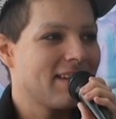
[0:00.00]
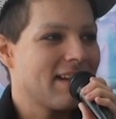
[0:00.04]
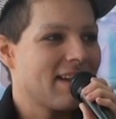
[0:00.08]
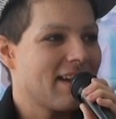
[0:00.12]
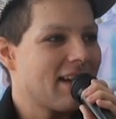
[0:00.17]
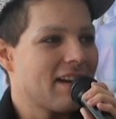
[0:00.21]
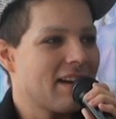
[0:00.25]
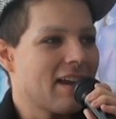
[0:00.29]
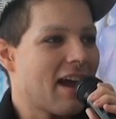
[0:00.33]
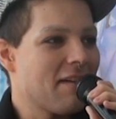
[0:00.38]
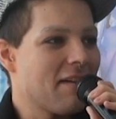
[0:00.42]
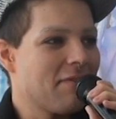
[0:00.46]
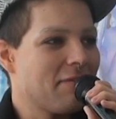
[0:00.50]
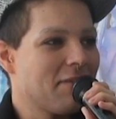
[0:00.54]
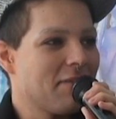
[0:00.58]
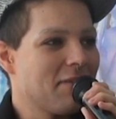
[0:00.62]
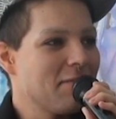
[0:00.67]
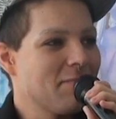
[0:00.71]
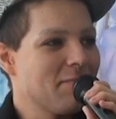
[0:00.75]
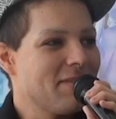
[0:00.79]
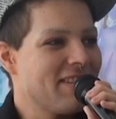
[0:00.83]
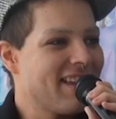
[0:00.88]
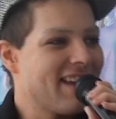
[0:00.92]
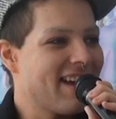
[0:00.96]
have
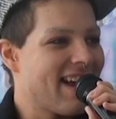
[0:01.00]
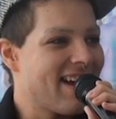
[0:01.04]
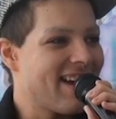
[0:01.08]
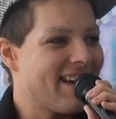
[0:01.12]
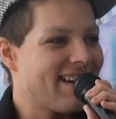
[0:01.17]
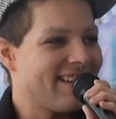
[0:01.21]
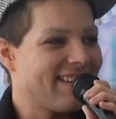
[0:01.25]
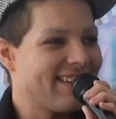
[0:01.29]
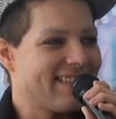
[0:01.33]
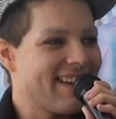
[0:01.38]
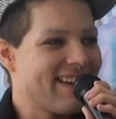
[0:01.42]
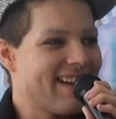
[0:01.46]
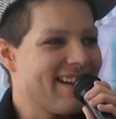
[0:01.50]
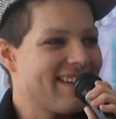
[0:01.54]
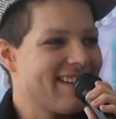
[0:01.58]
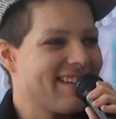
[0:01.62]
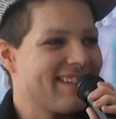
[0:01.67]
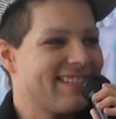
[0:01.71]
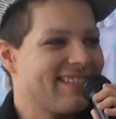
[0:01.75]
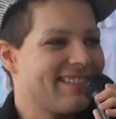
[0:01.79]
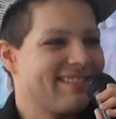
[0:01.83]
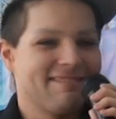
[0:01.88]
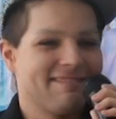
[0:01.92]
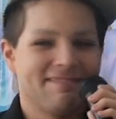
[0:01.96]
fun with that.
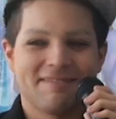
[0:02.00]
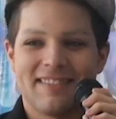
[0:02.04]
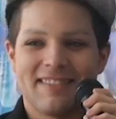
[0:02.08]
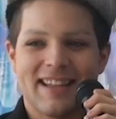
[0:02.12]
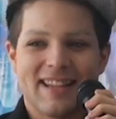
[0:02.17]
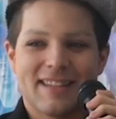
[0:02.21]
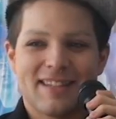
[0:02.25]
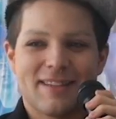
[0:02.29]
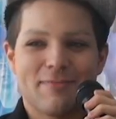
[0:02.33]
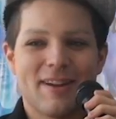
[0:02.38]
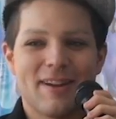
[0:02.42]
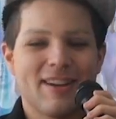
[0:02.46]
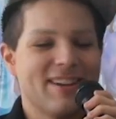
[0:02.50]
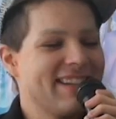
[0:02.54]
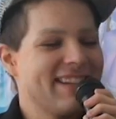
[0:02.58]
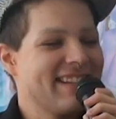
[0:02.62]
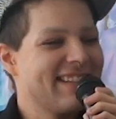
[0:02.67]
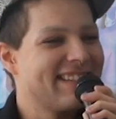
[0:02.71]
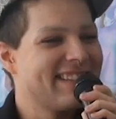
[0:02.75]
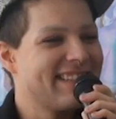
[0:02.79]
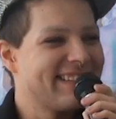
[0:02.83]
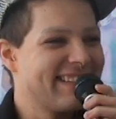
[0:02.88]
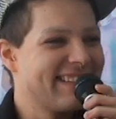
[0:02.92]
Yeah, that's about it.